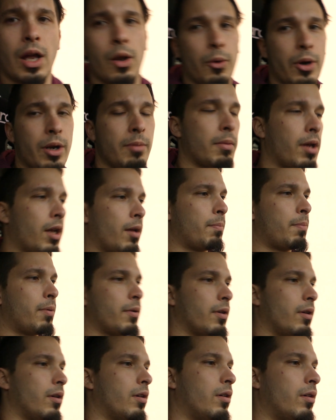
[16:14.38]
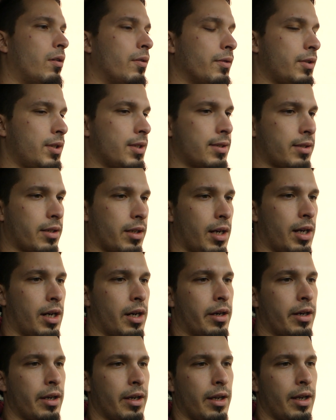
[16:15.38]
remap on this
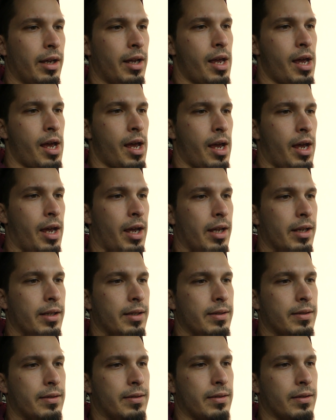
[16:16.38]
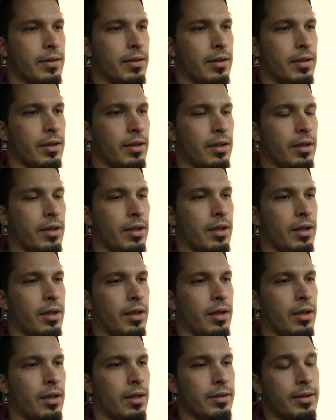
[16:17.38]
car, and
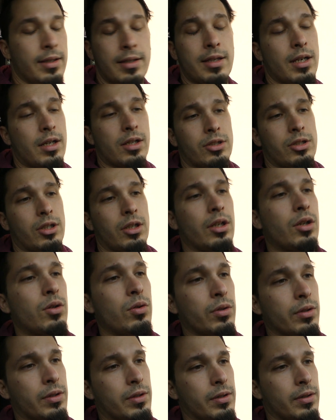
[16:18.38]
that's actually good.